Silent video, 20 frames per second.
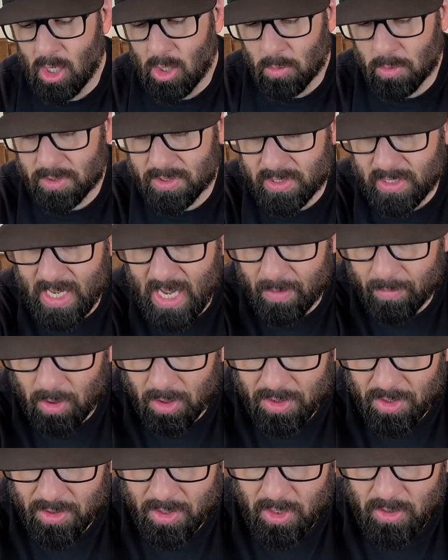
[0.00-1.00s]
We'll see how
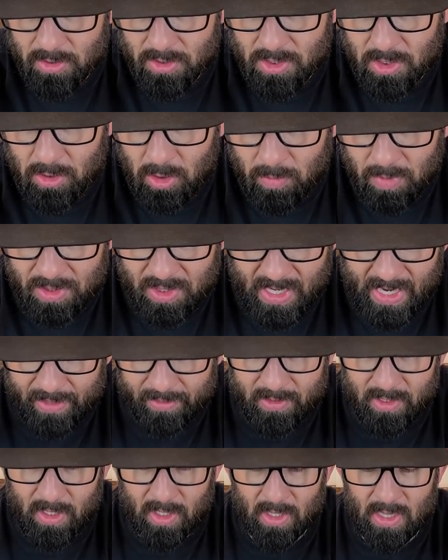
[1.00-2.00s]
both of those do, but
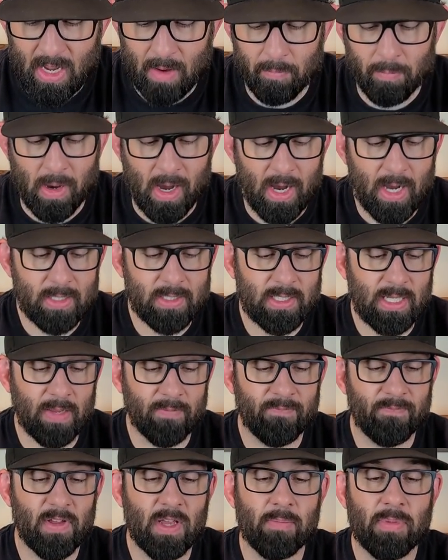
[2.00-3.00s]
that, uh, that Boss
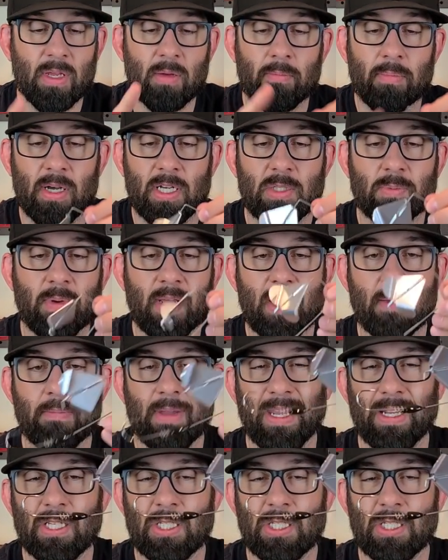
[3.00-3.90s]
Amphibian Buzzbait made